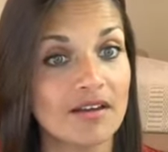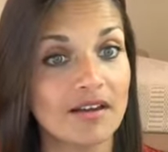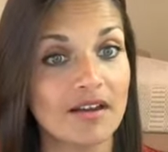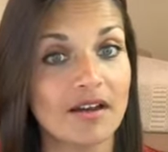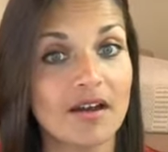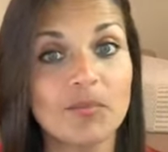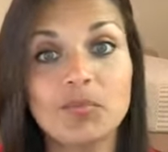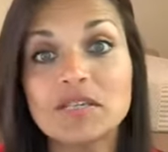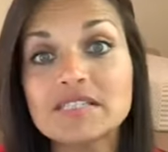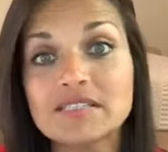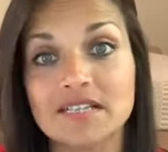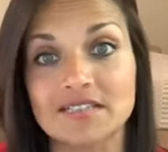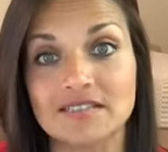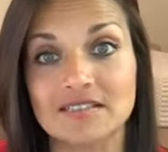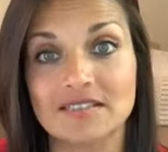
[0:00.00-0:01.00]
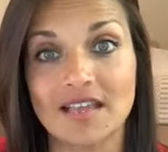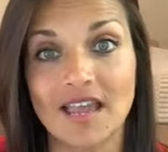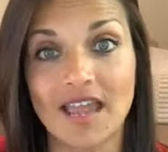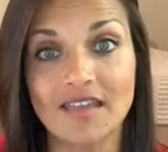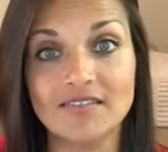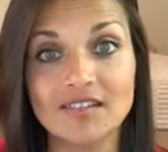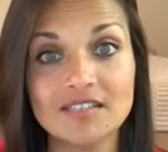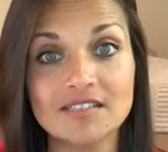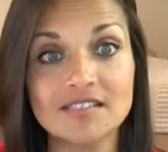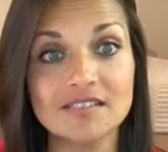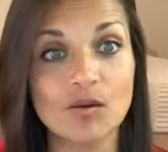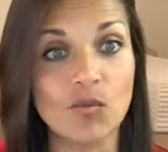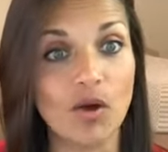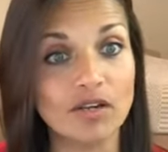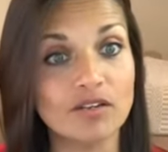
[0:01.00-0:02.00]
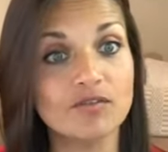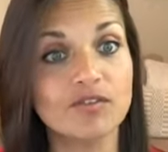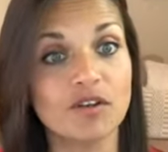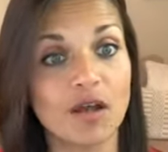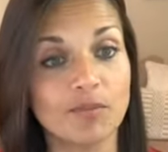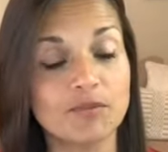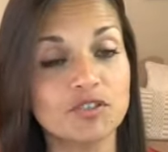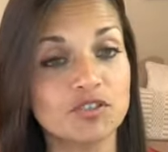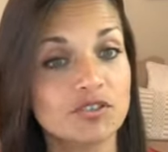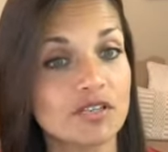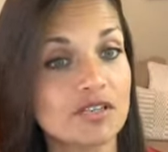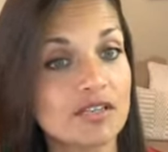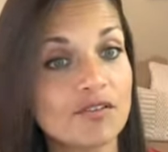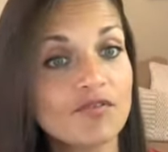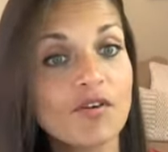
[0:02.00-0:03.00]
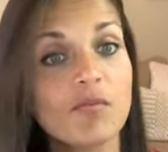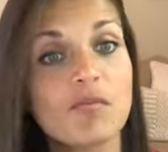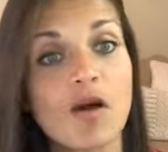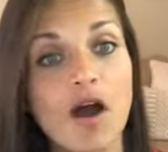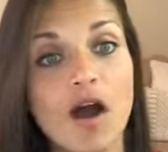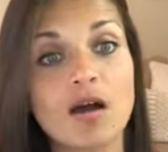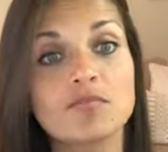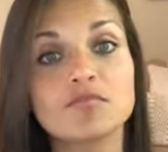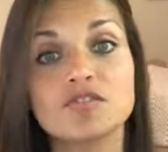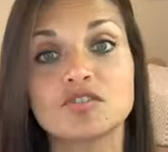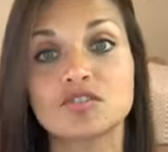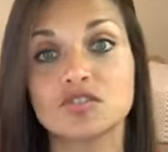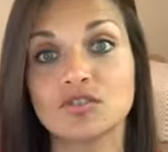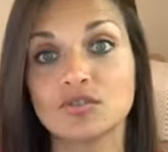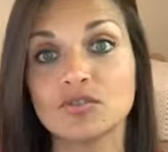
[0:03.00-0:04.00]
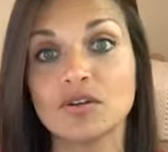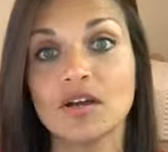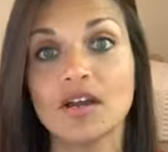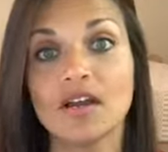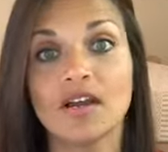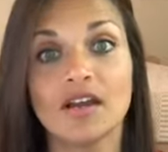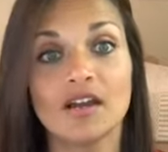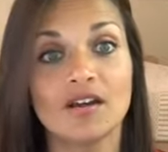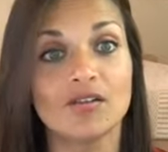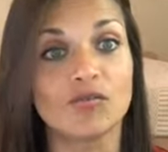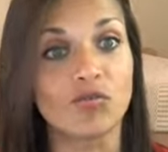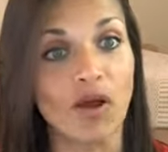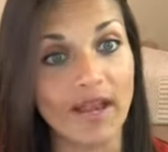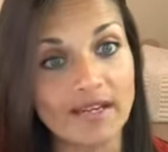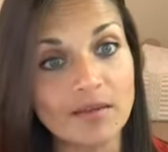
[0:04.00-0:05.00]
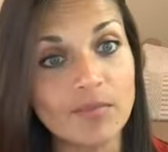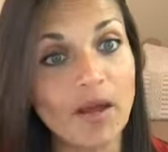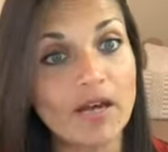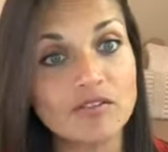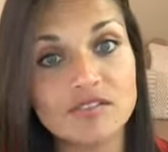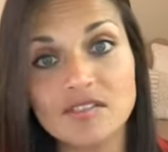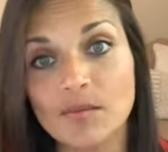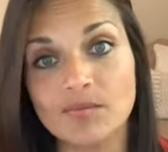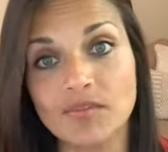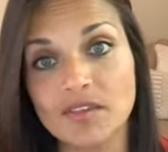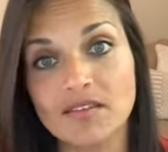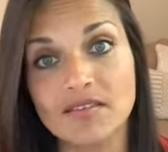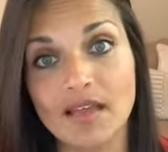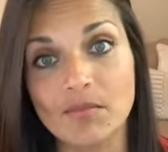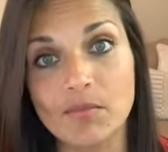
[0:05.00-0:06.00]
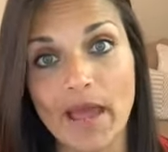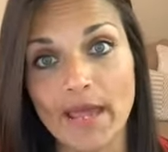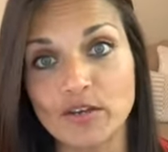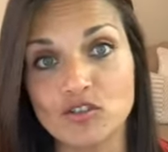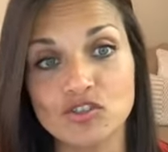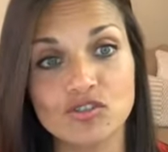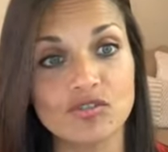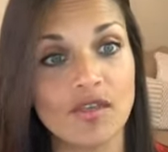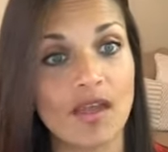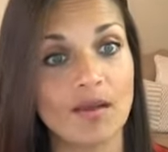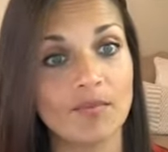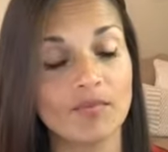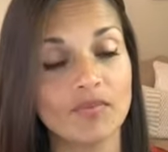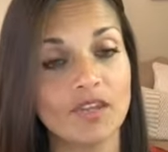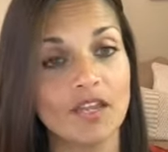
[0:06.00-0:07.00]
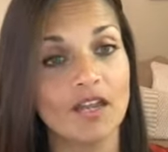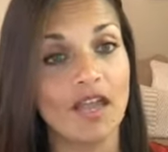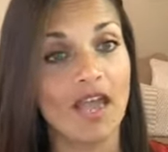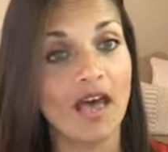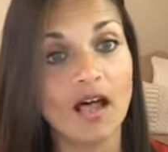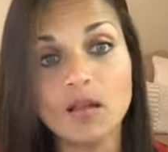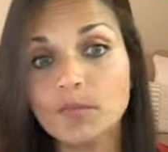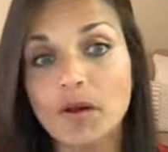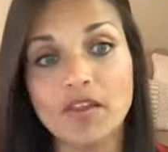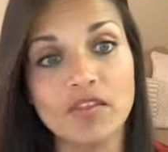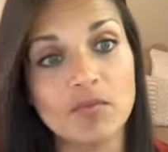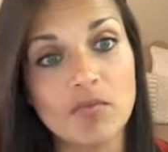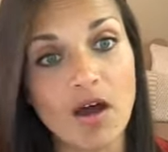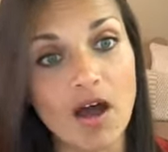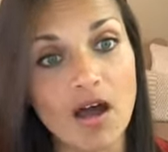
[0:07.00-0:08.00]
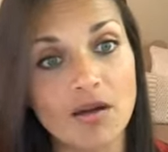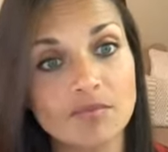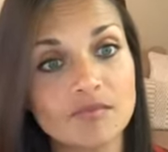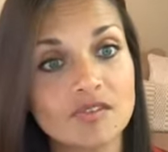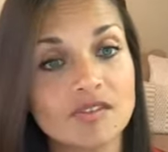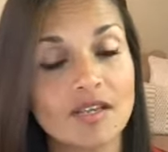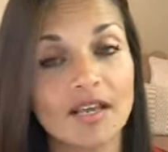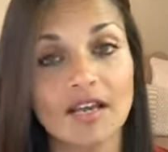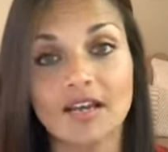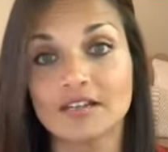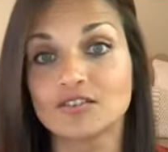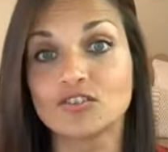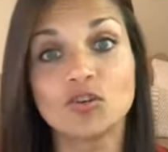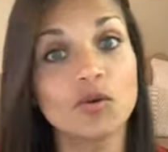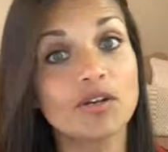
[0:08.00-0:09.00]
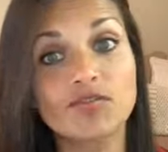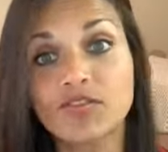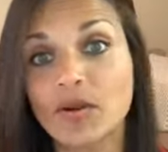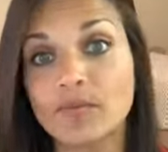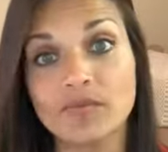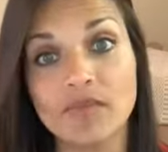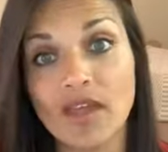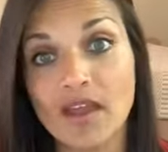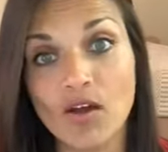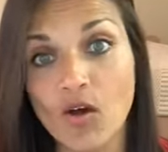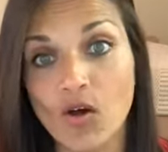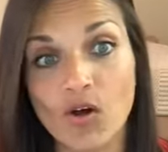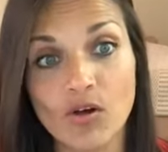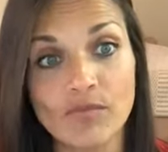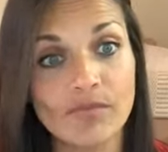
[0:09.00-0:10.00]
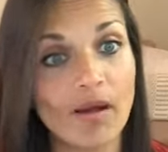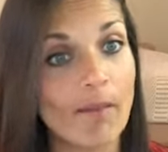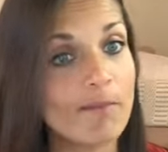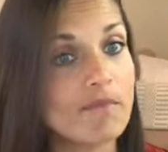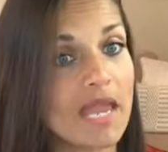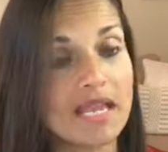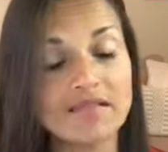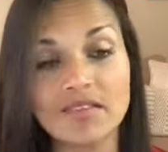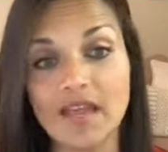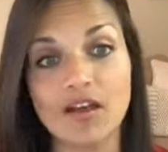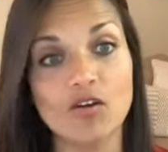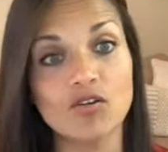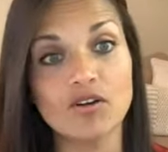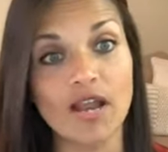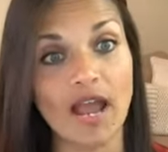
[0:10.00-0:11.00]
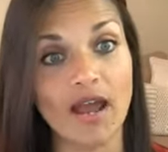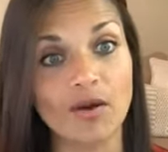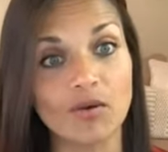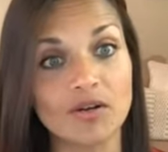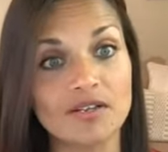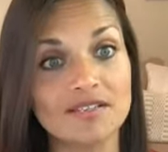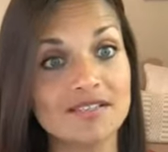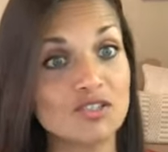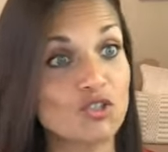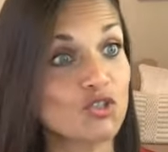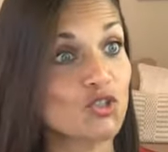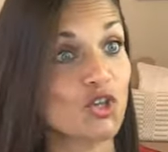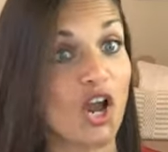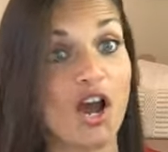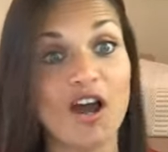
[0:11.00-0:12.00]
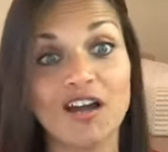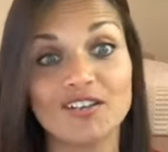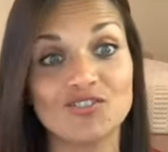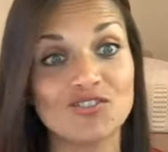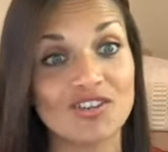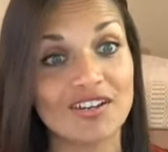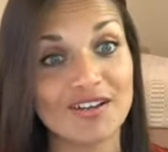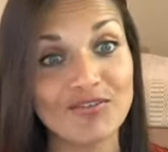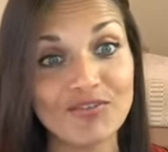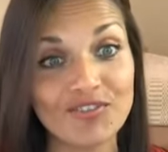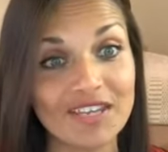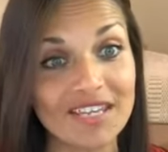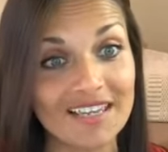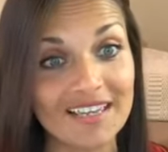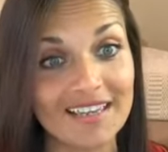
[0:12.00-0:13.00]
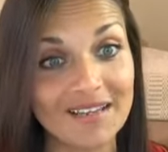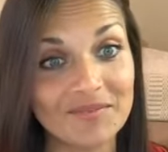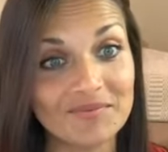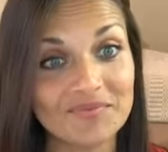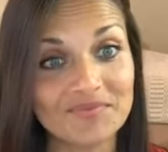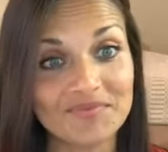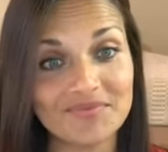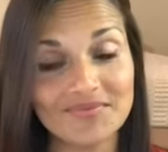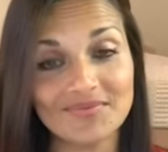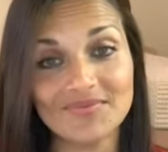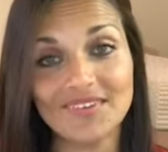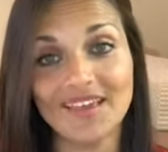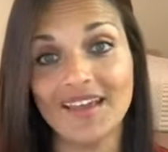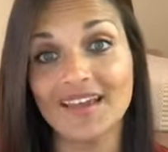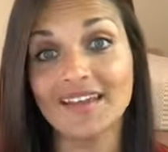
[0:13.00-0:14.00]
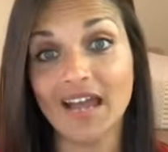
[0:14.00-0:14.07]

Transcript: a business. And this is a wonderful opportunity for moms to write about something that matters to them, help other moms, do it from their home, make their own hours, charge a fee. And